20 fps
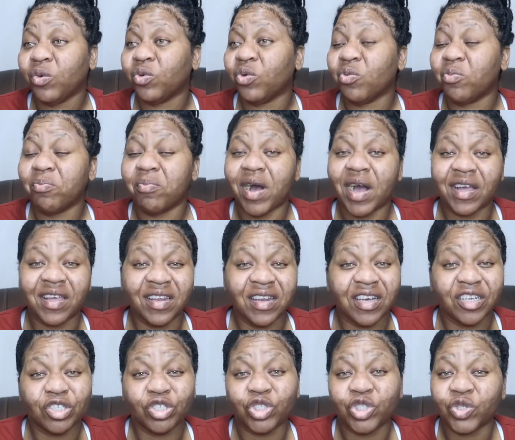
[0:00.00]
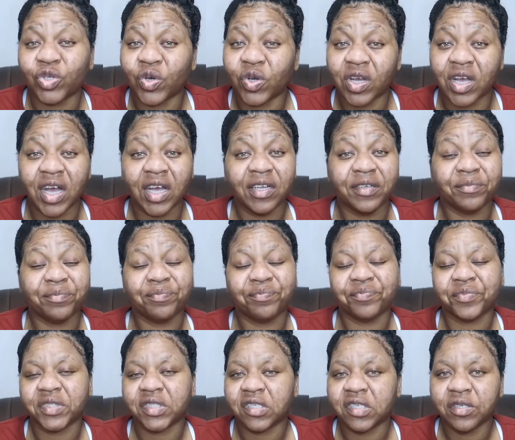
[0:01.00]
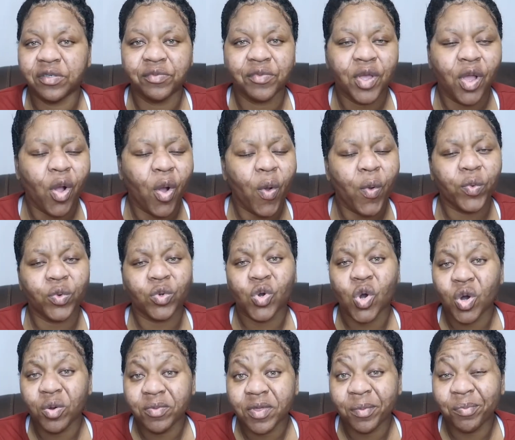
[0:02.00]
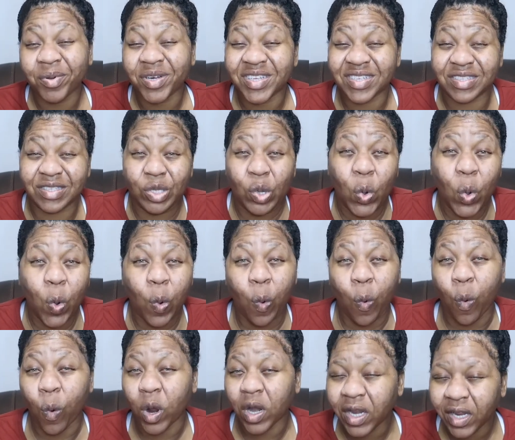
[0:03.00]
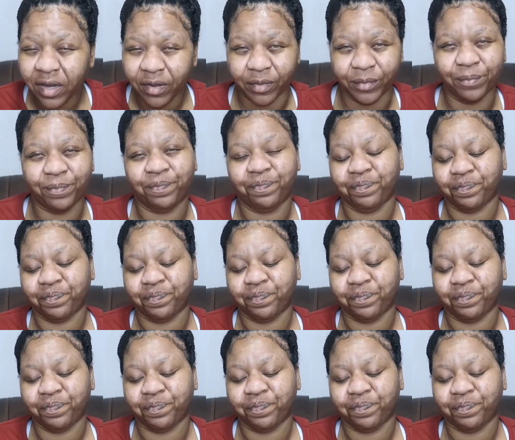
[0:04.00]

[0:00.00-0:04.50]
We bag in a truck and you know. We go up the place cooling up.